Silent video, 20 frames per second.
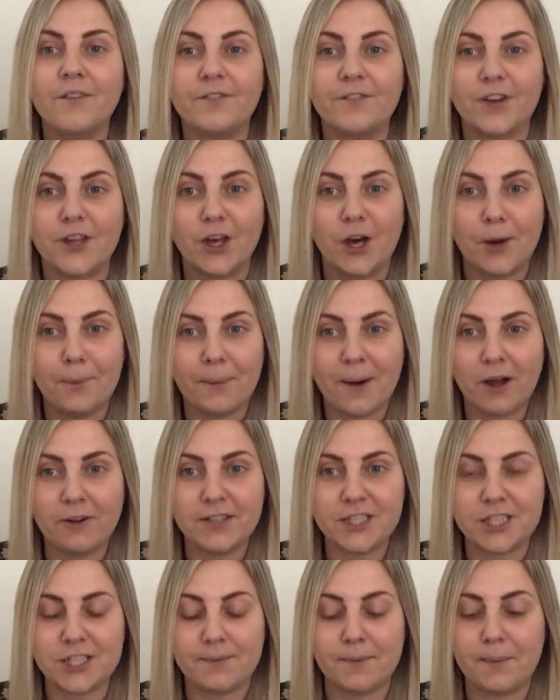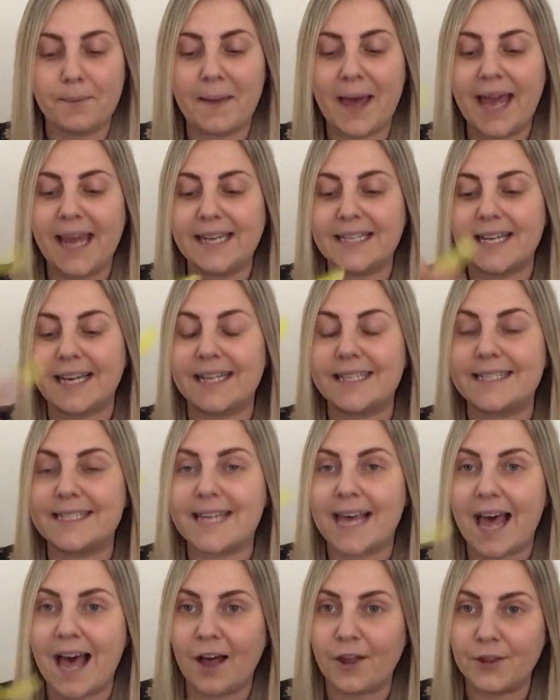For your porridge to be made and
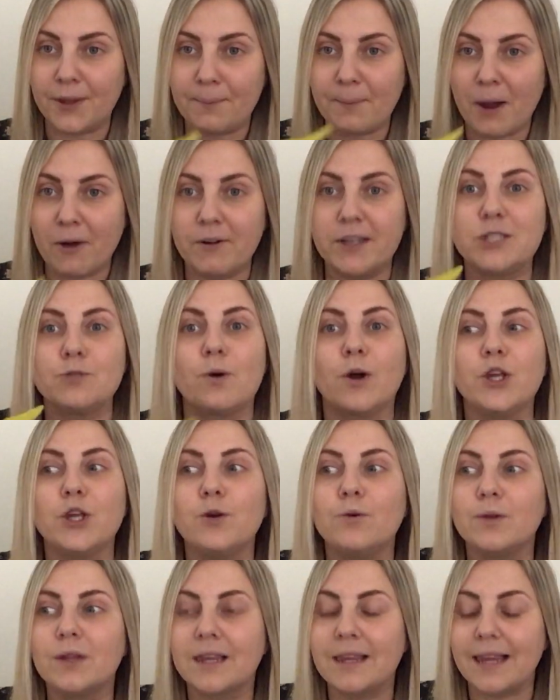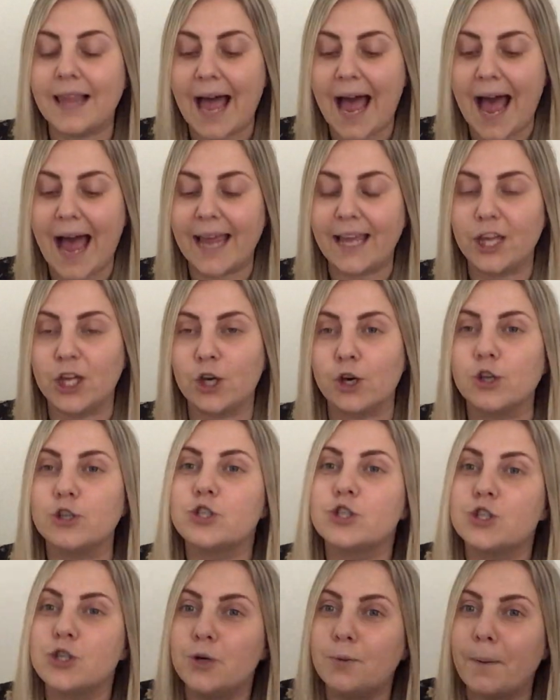tell the porridge what you'd like your
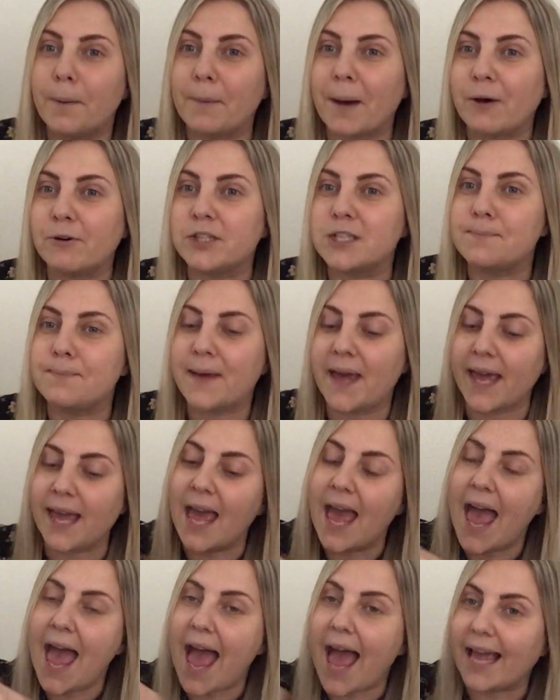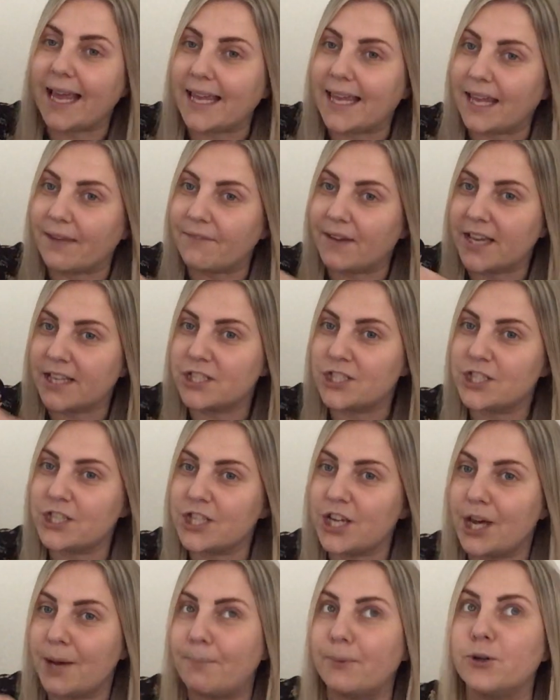superpower to be and give it a
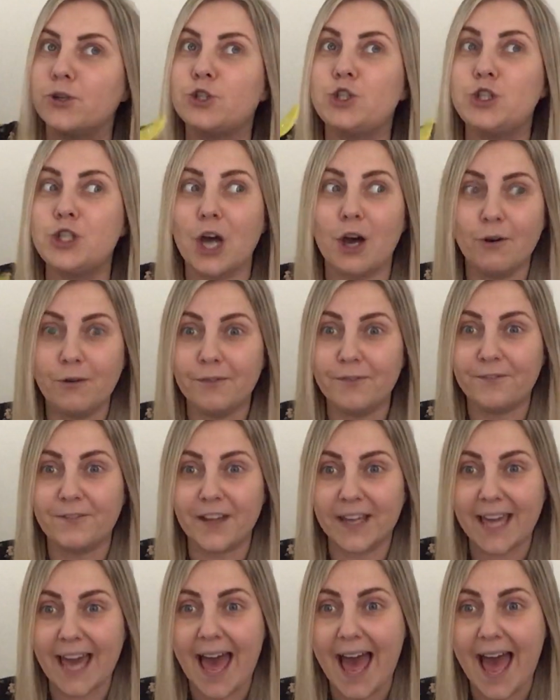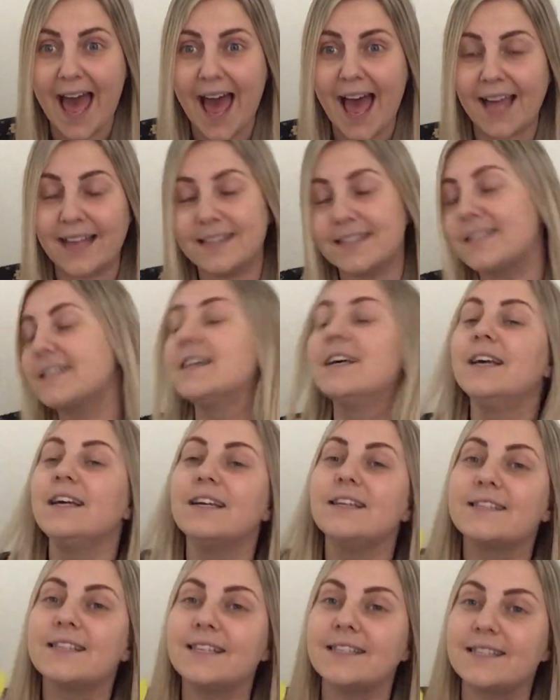stir. But don't forget
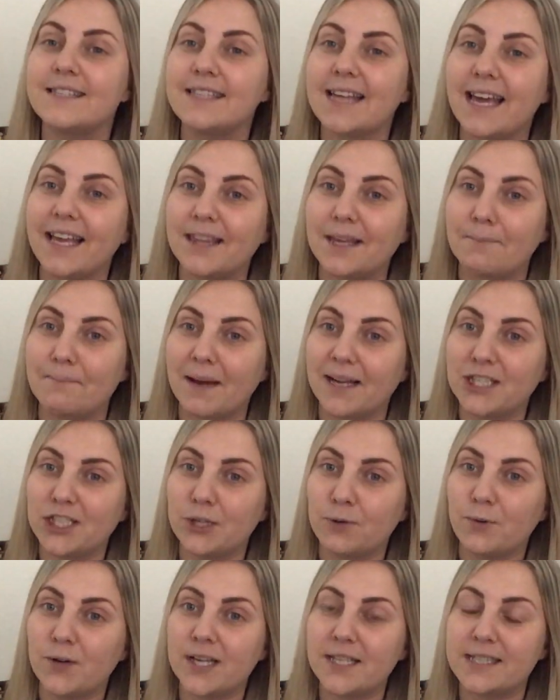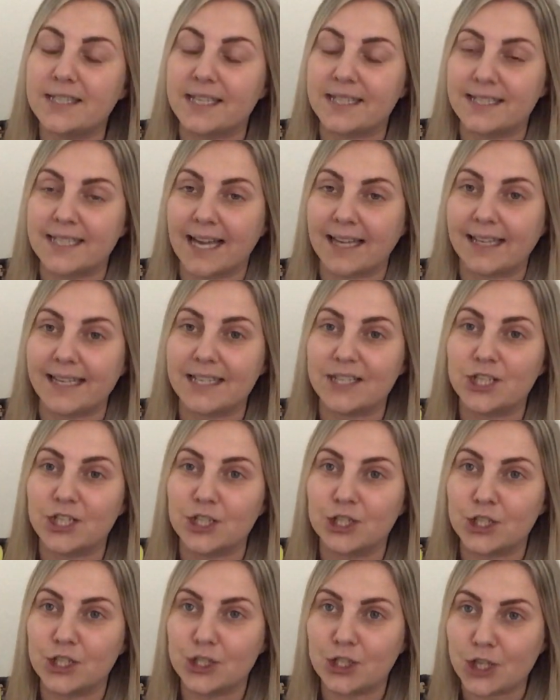to say the magic words to tell it
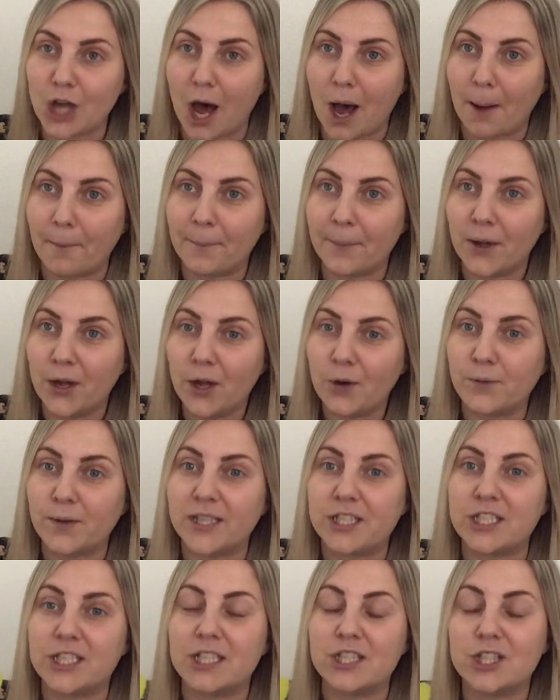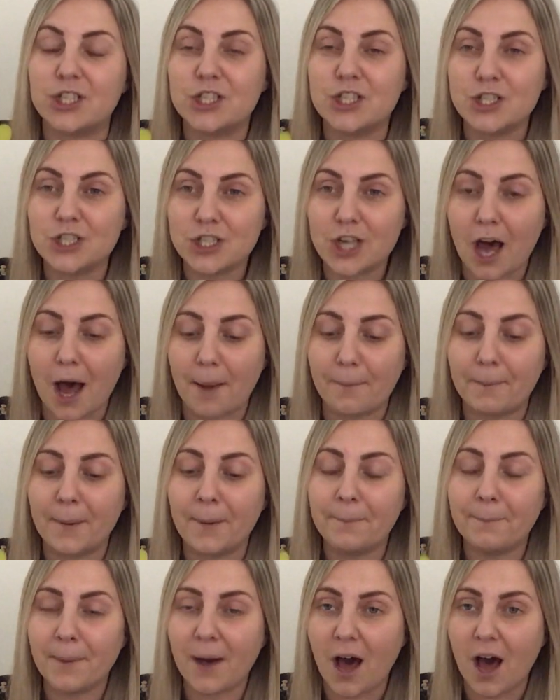to stop, which is stop,
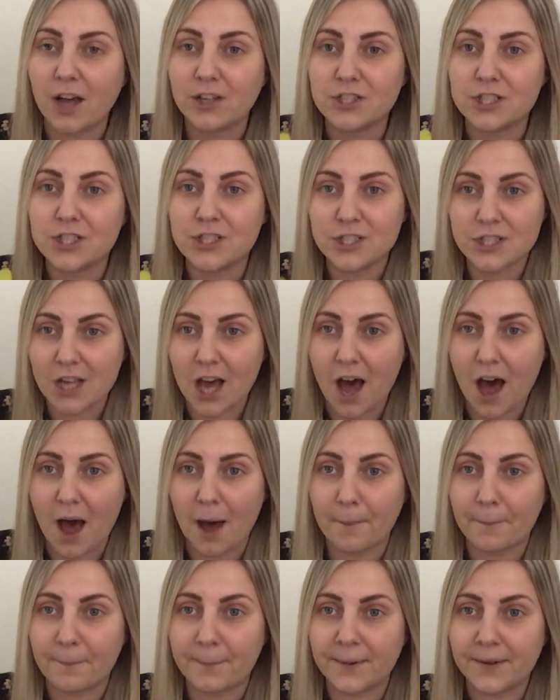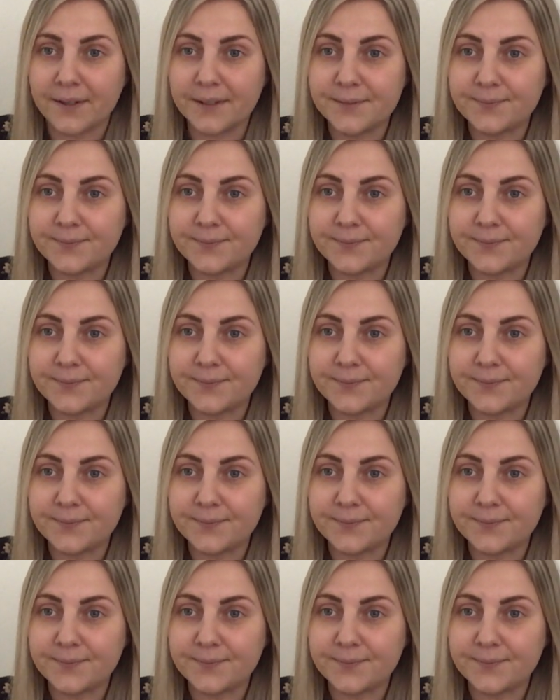pot, stop.